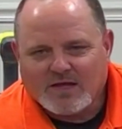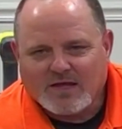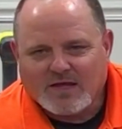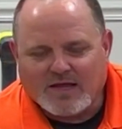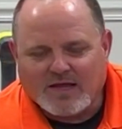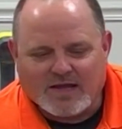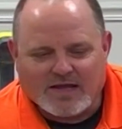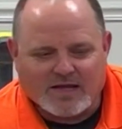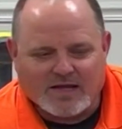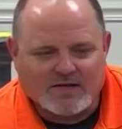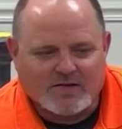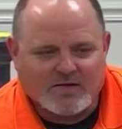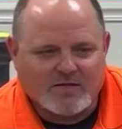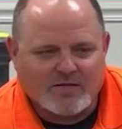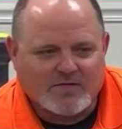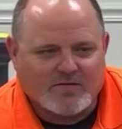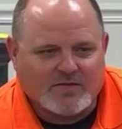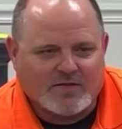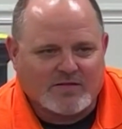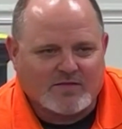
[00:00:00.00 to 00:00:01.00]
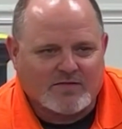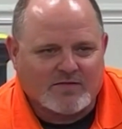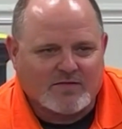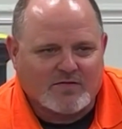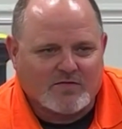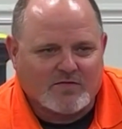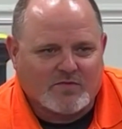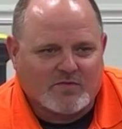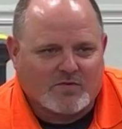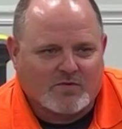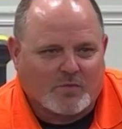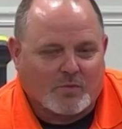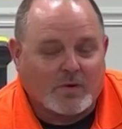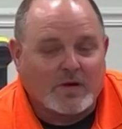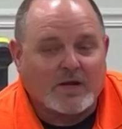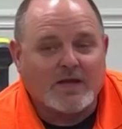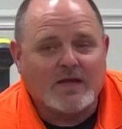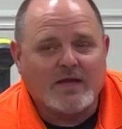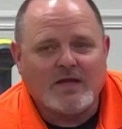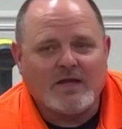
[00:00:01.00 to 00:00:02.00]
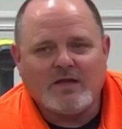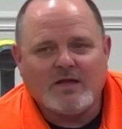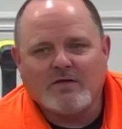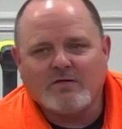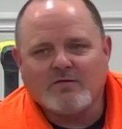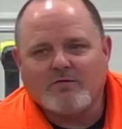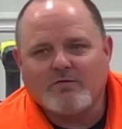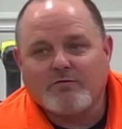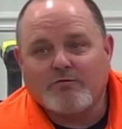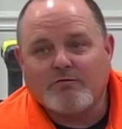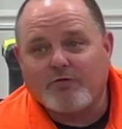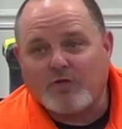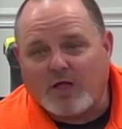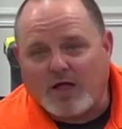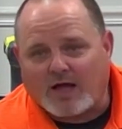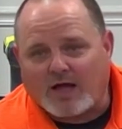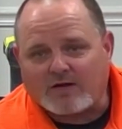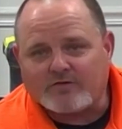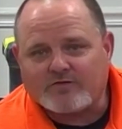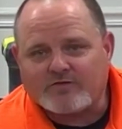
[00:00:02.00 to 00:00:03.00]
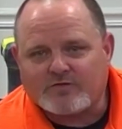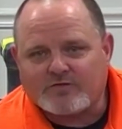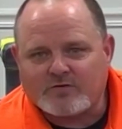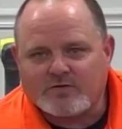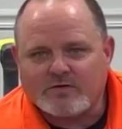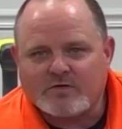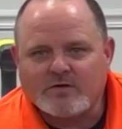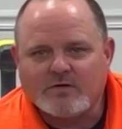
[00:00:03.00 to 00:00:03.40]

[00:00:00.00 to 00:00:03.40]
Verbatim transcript: and the degree flex.